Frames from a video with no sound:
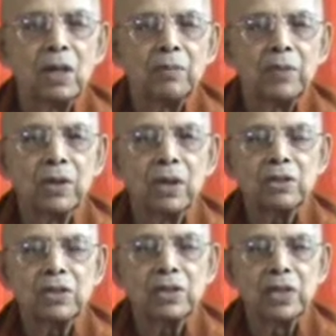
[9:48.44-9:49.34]

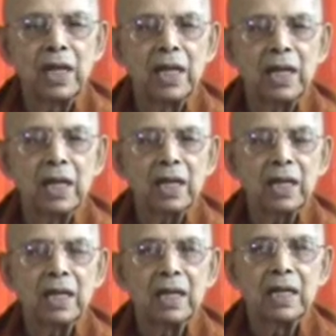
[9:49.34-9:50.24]
Because seeing
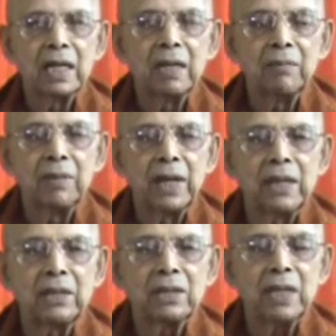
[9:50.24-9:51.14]

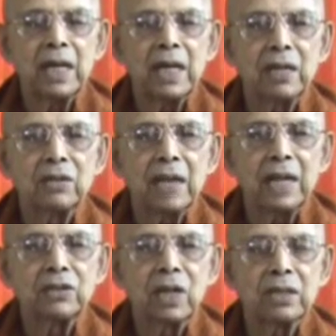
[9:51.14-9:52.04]
means a
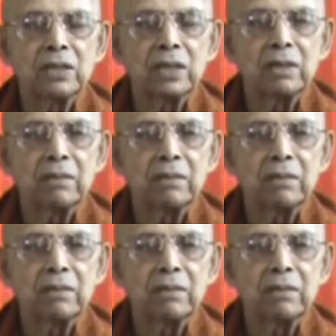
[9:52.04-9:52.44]
trijunction,